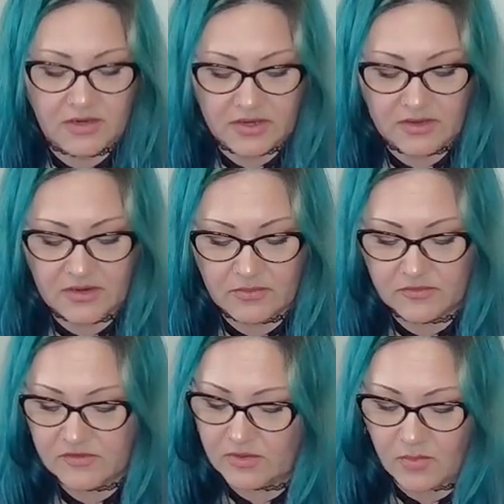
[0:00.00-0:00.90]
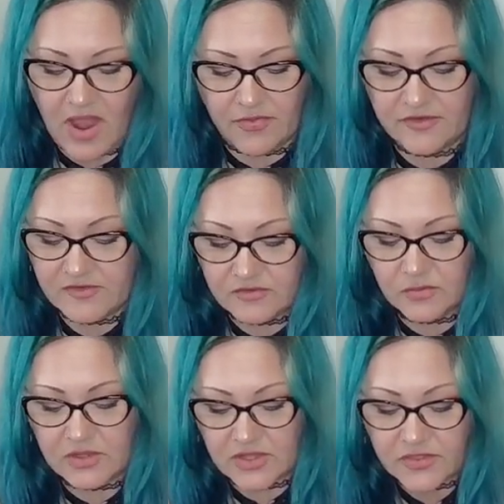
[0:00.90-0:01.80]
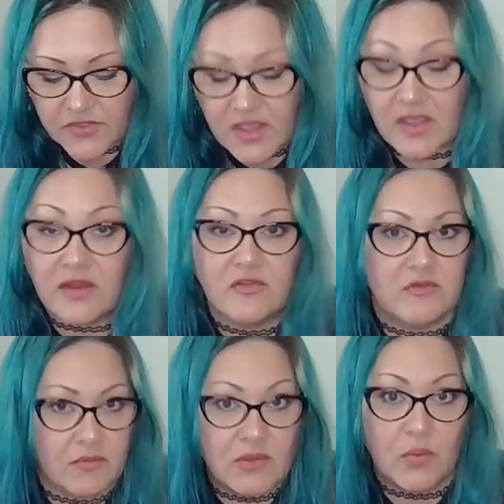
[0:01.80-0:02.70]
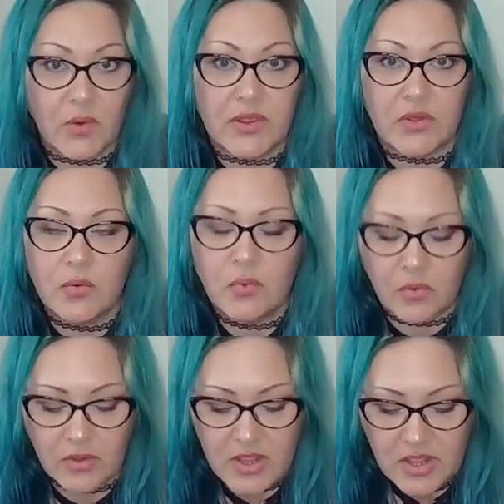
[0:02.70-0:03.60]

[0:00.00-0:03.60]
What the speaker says: And I was like, wow, this is really a thing and it can be really cool.